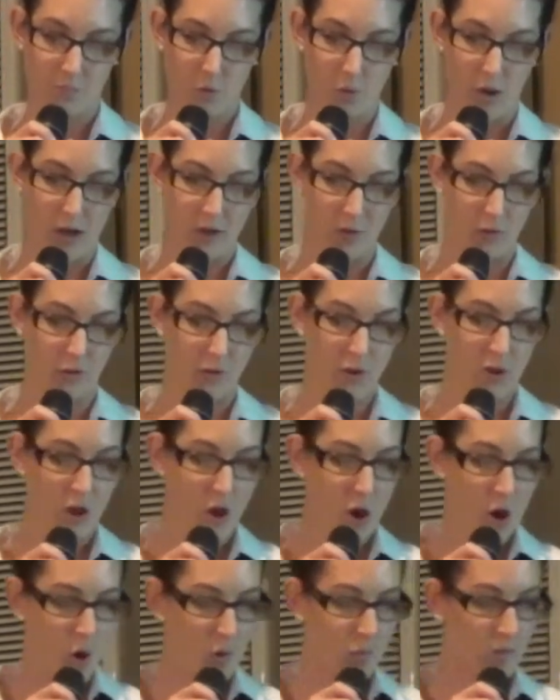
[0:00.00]
quite good.
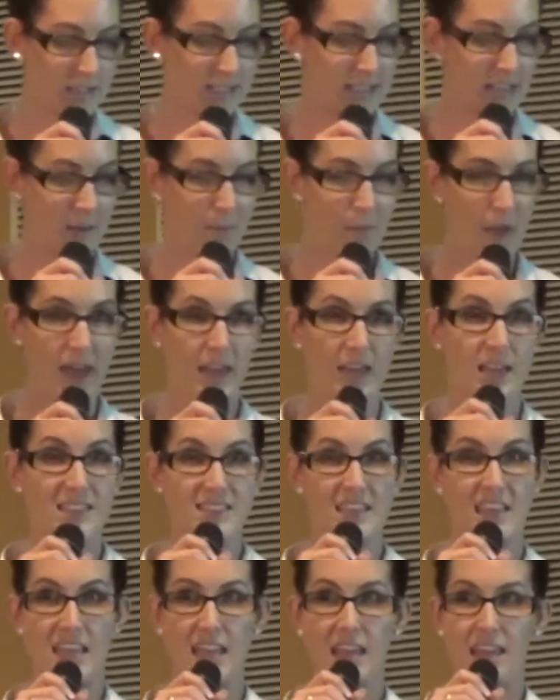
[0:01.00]
Receipt Bank
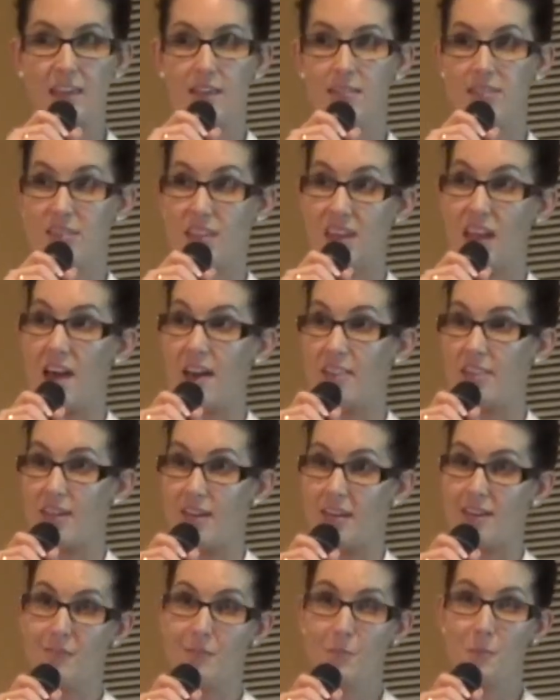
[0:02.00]
is letting the
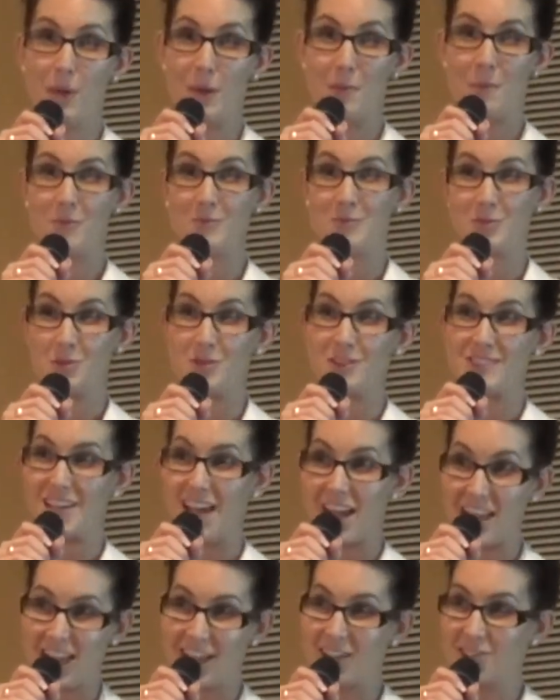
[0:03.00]
other people do the
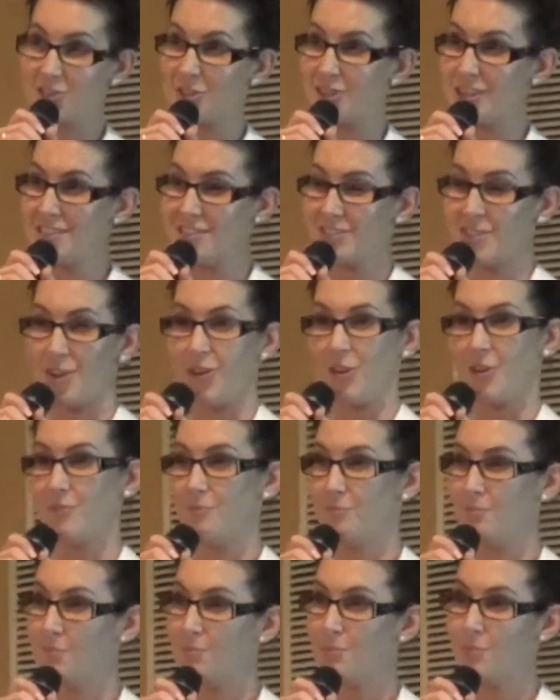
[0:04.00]
data entry,
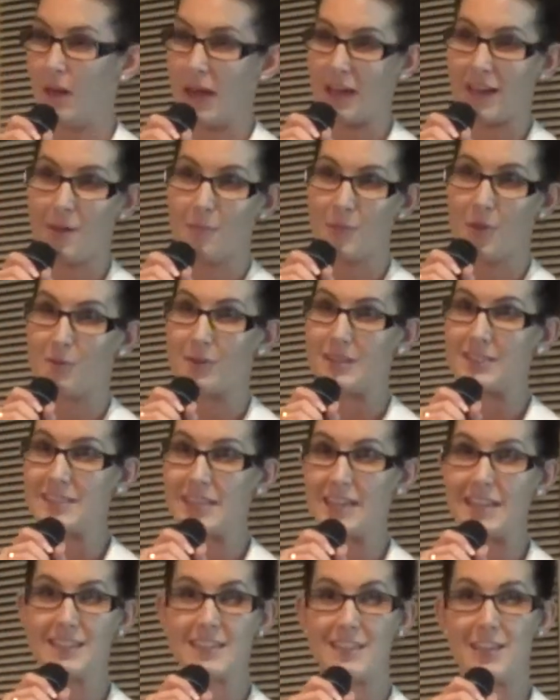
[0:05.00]
so pack up your
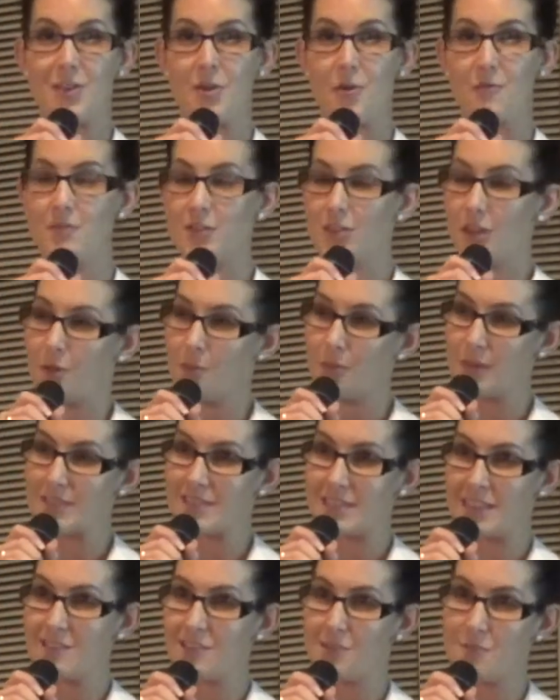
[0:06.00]
receipts in an envelope and
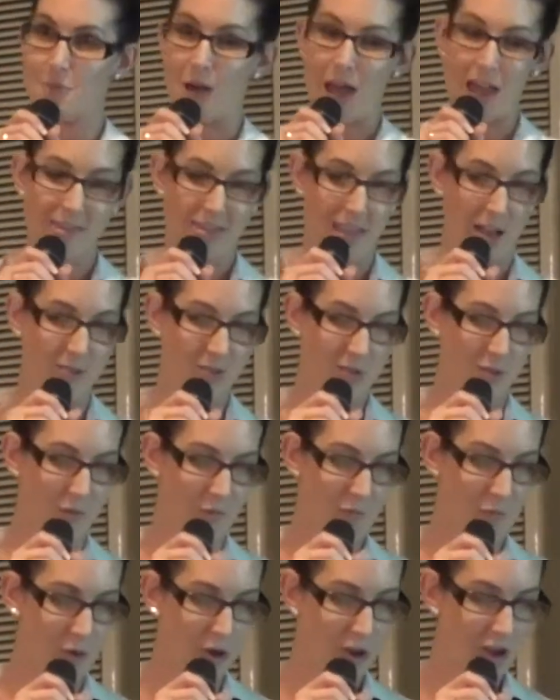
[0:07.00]
send it away, and they'll do
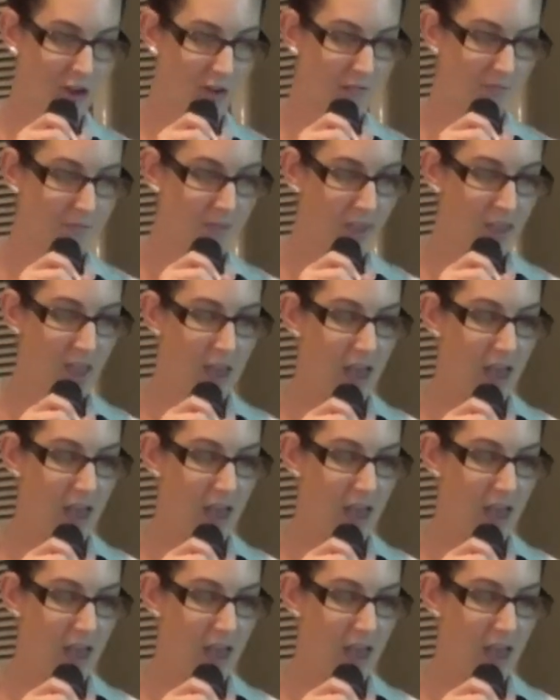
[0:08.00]
it for you.